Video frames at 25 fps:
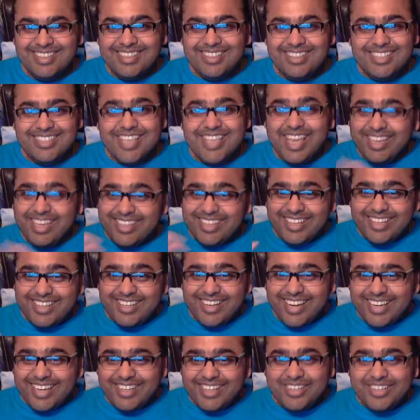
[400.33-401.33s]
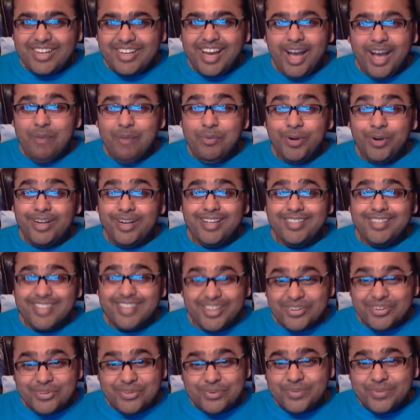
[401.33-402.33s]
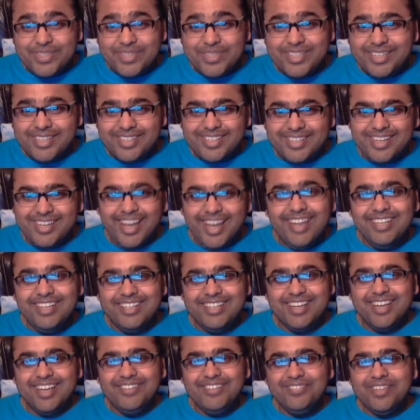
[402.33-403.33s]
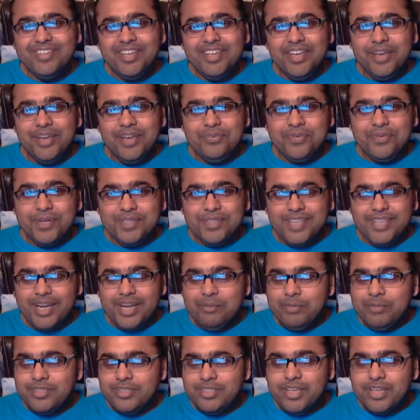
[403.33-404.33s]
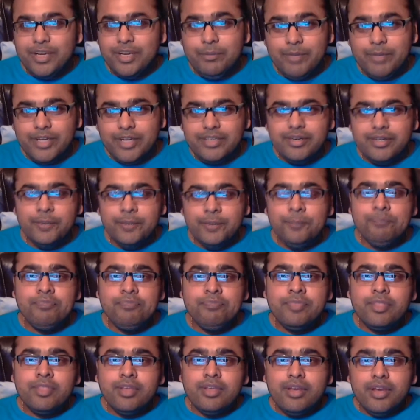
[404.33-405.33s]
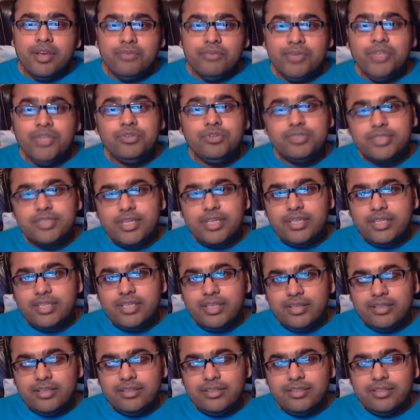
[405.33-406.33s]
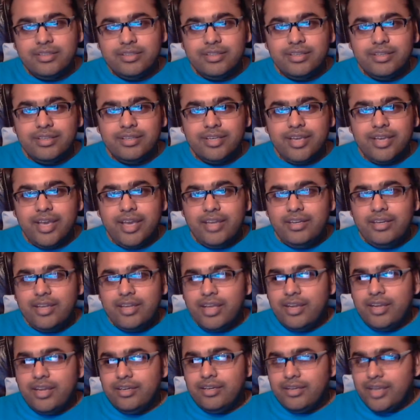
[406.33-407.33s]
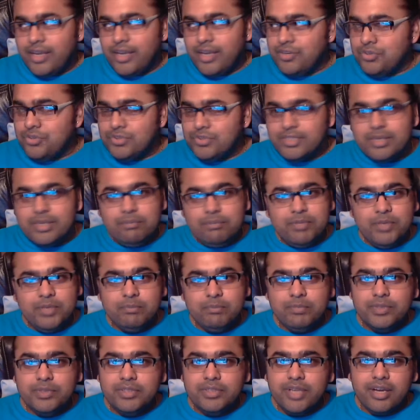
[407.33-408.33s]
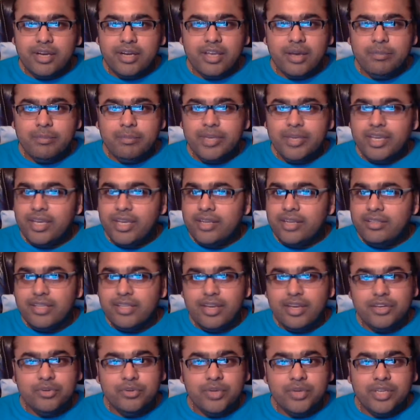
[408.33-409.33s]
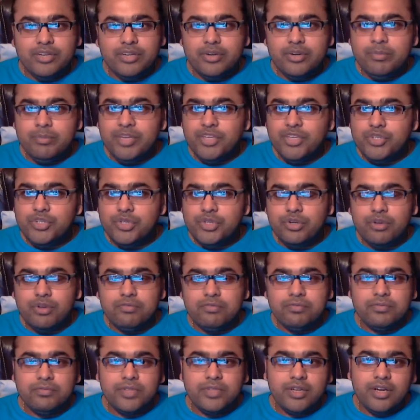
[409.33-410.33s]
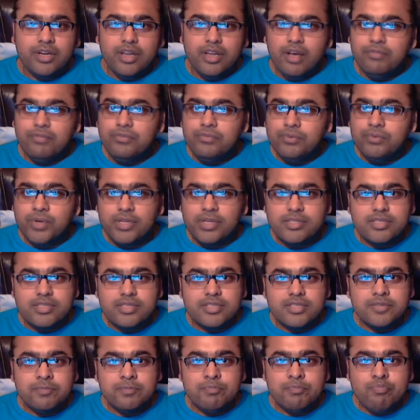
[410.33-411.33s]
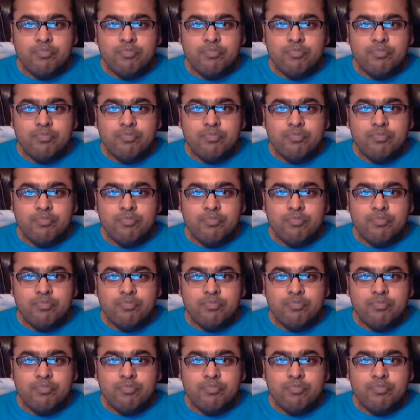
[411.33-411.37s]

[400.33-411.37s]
Scary, right? I'm not asking you to visit in the night time if you're that much scared, but when you sit there and you see people are coming and they are doing cremation of their loved ones,